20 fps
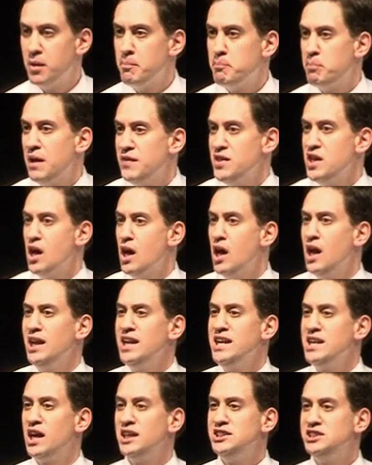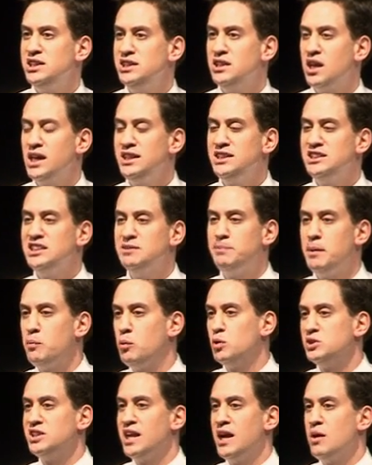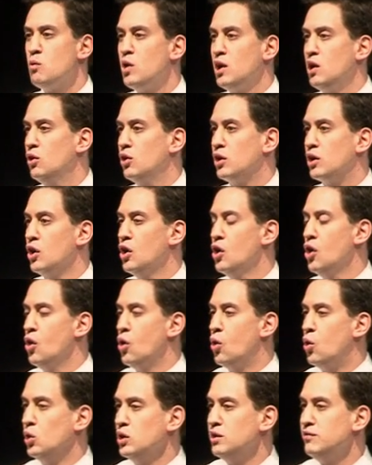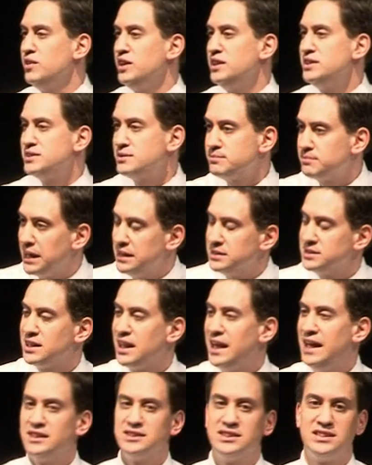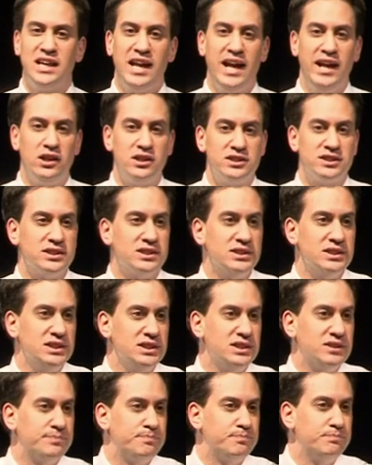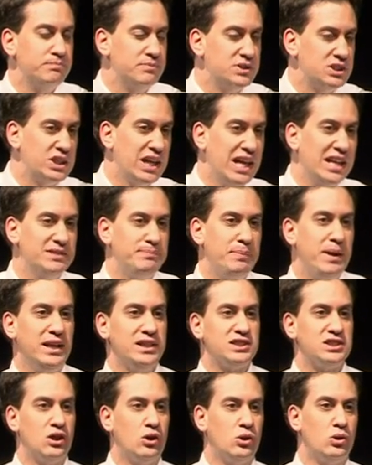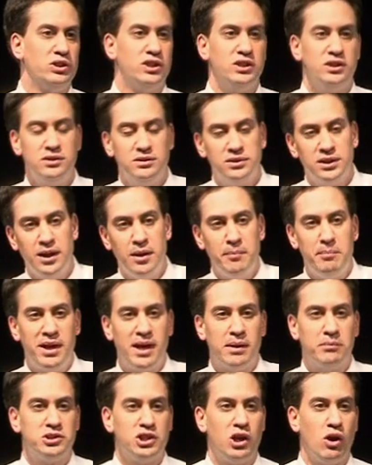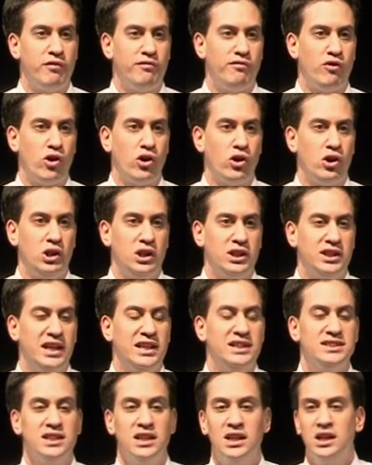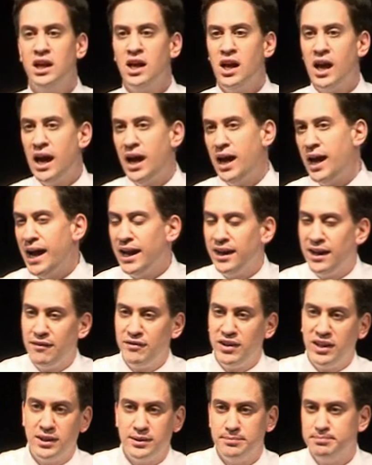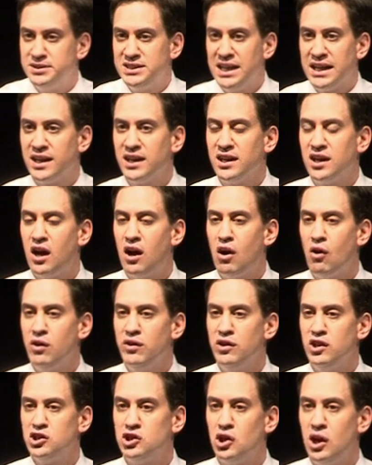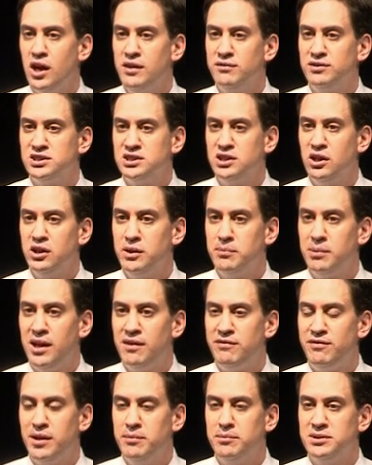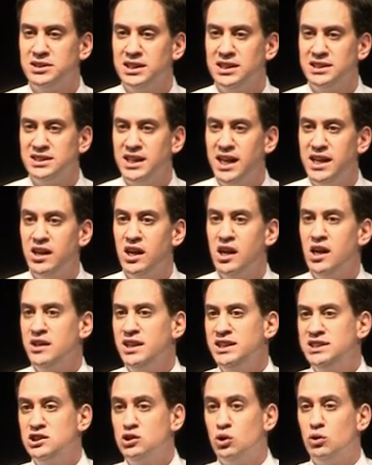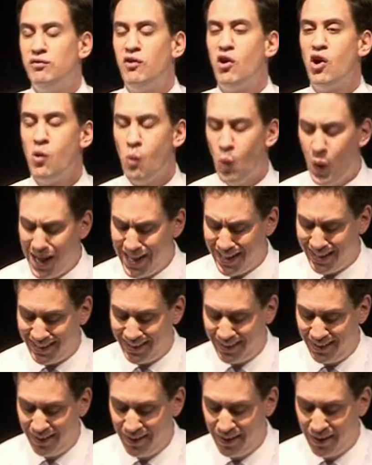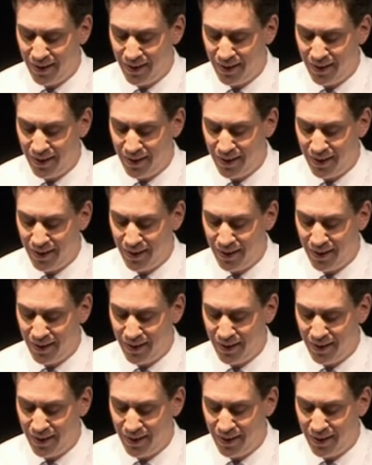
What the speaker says: By the early 1990s, people were saying, well, look, all of these council house sales and these shares being sold and being able to go on foreign holidays and having a second car in the drive, as Tony Blair famously said, this is all very well,